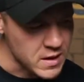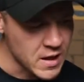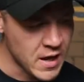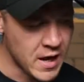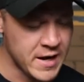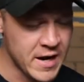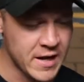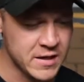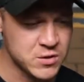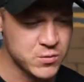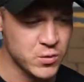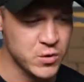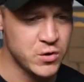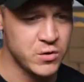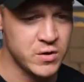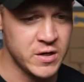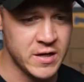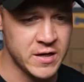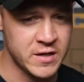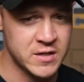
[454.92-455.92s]
And that's what
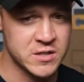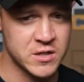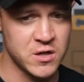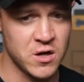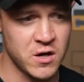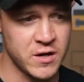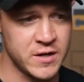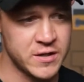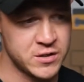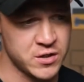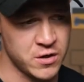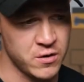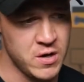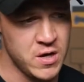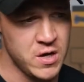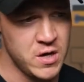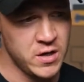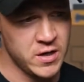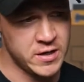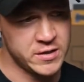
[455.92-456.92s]
you need as an artist. So
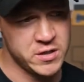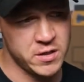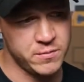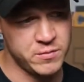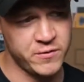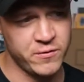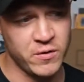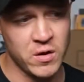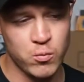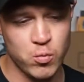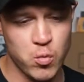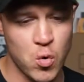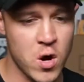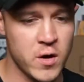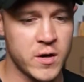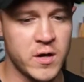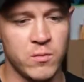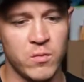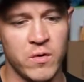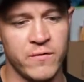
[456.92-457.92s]
in terms of like
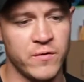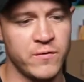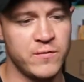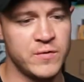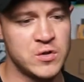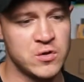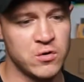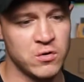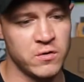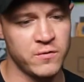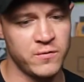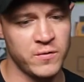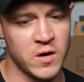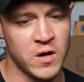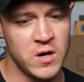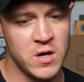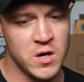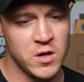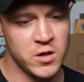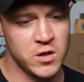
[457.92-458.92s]
working with a
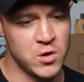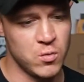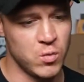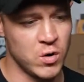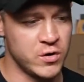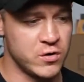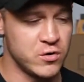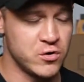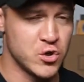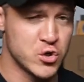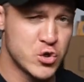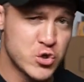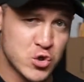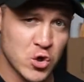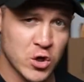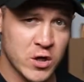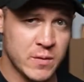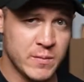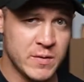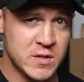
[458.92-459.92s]
photographer, you want your
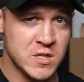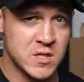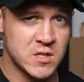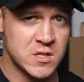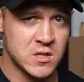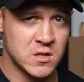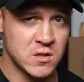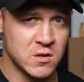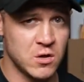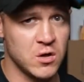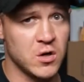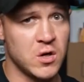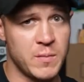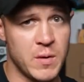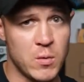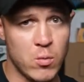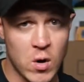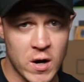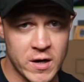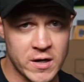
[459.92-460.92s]
stock images that can
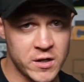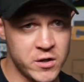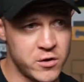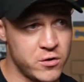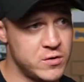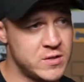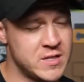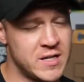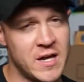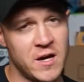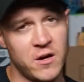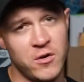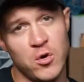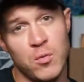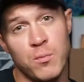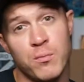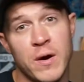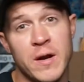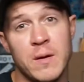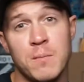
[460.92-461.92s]
be widely used and now
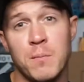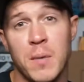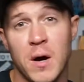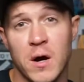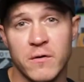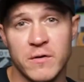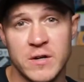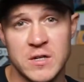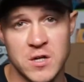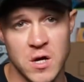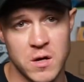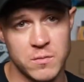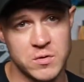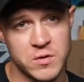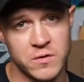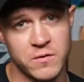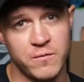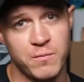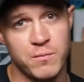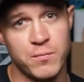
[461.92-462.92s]
your bread and butter in
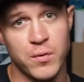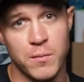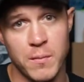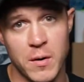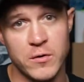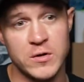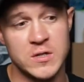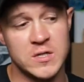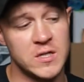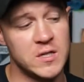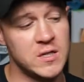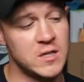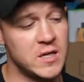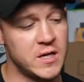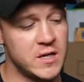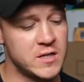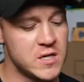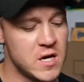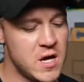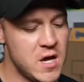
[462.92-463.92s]
terms of promoting
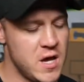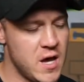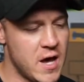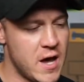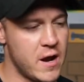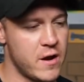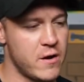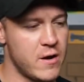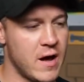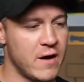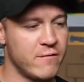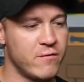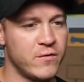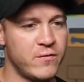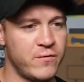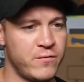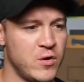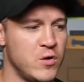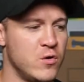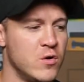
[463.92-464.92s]
gigs, and then you have a
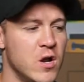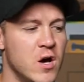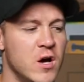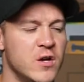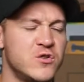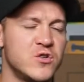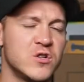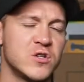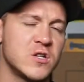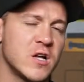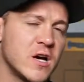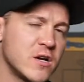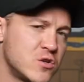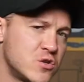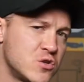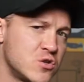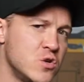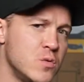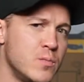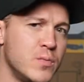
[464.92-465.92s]
few that are just like
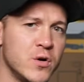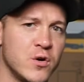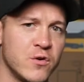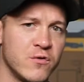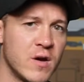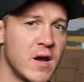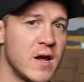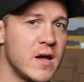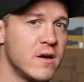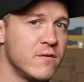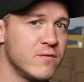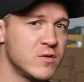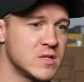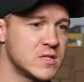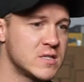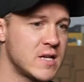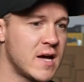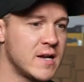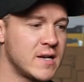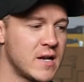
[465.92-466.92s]
super creative and
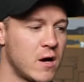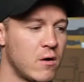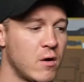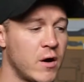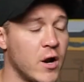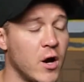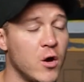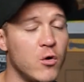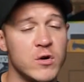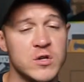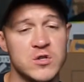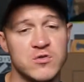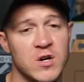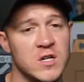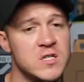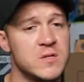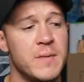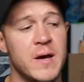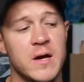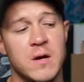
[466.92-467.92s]
stand out. And I always
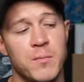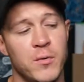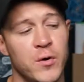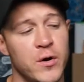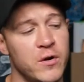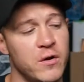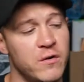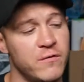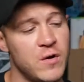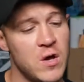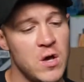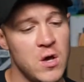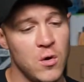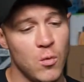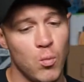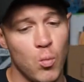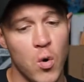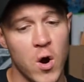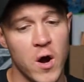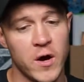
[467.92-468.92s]
try to make a point of
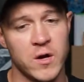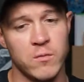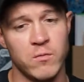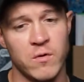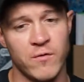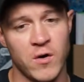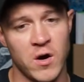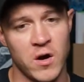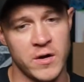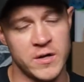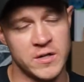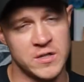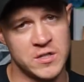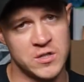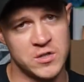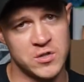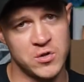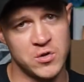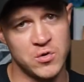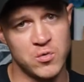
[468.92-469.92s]
working with
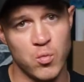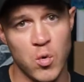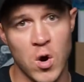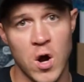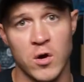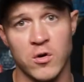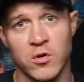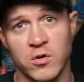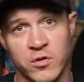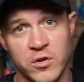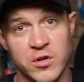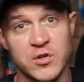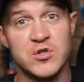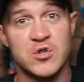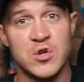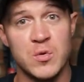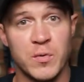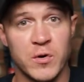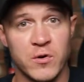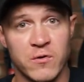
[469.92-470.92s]
artists to work on the
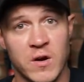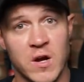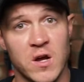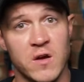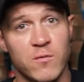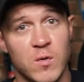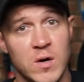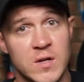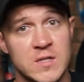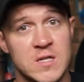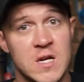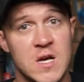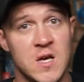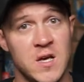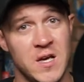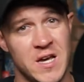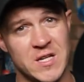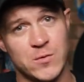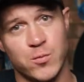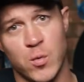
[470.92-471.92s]
super creative ones
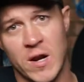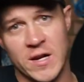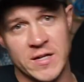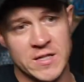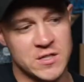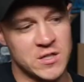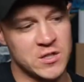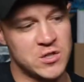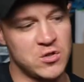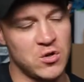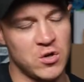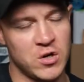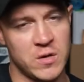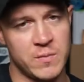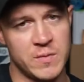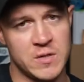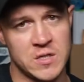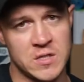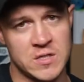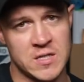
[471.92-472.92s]
as well as the stock
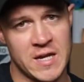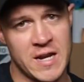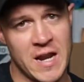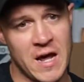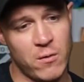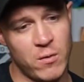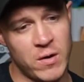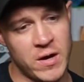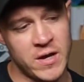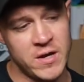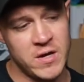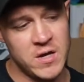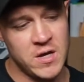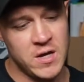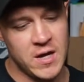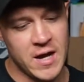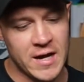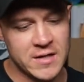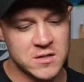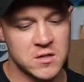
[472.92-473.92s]
images, and that way
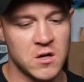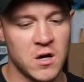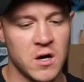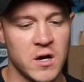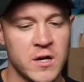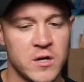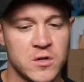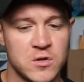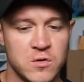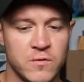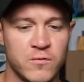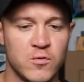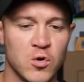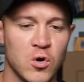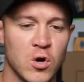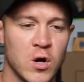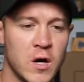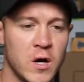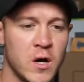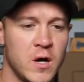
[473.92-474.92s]
as an artist you've
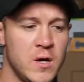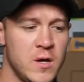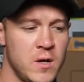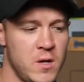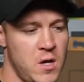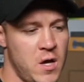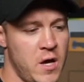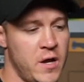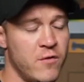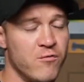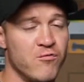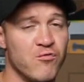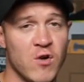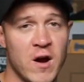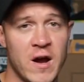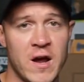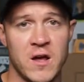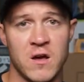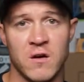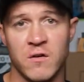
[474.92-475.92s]
got an
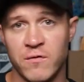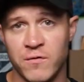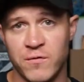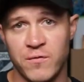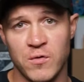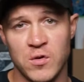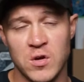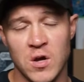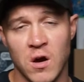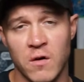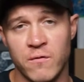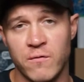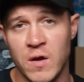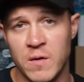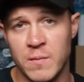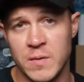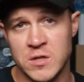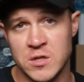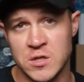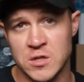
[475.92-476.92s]
array of
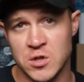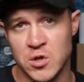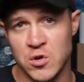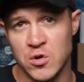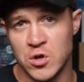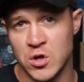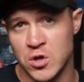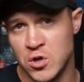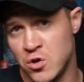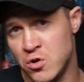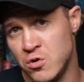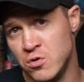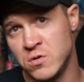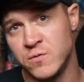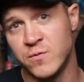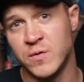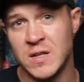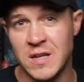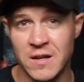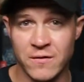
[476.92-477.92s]
images that you can use
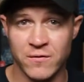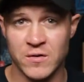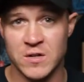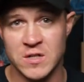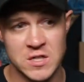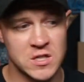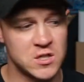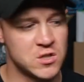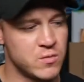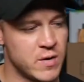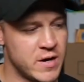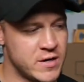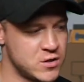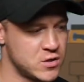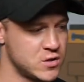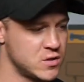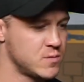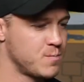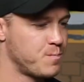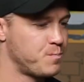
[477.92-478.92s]
for different
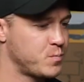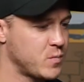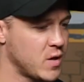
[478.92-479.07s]
situations.